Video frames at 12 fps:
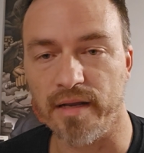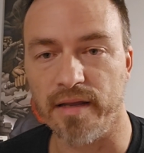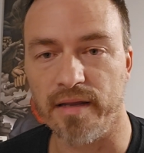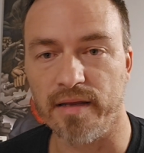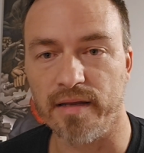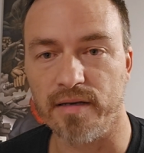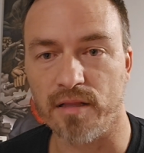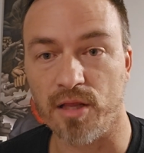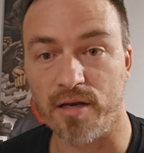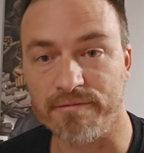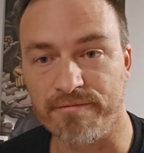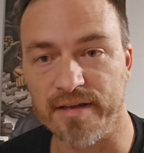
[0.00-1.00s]
and a
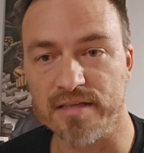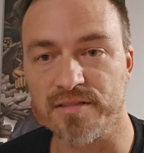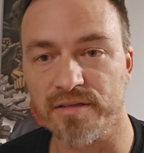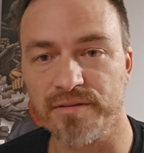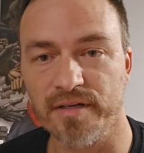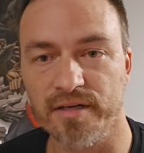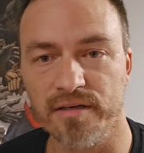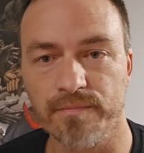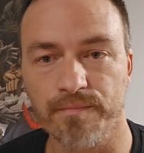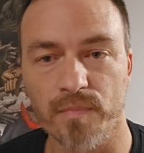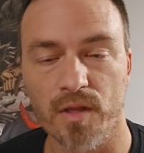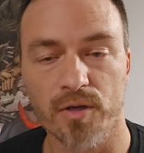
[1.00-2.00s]
lot of fans out there
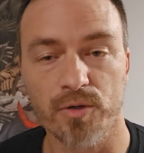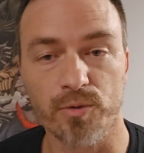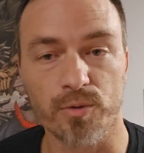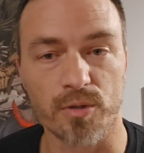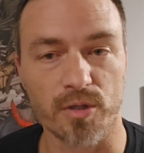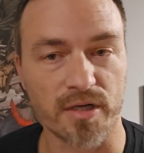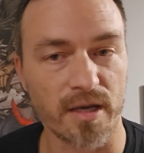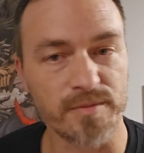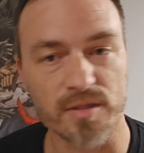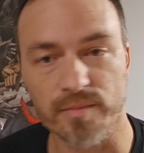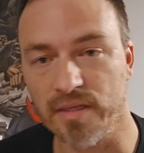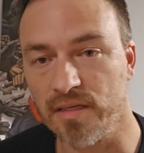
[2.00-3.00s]
who look up
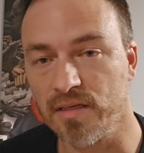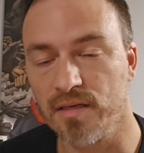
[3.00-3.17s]
to me.